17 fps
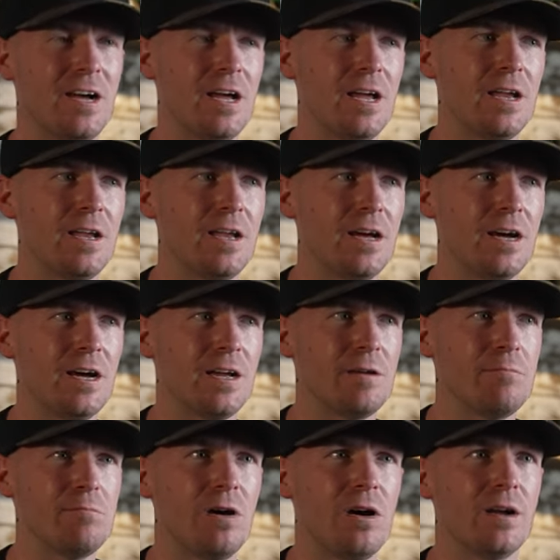And
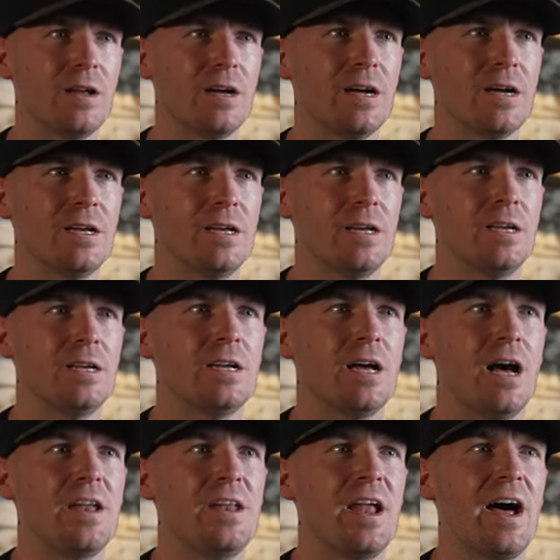he bought
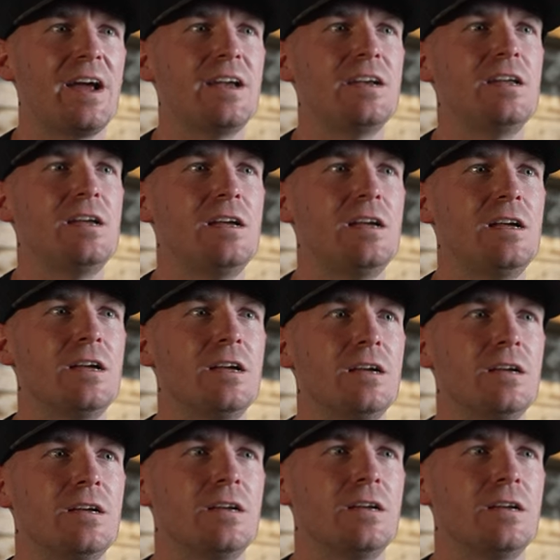a 90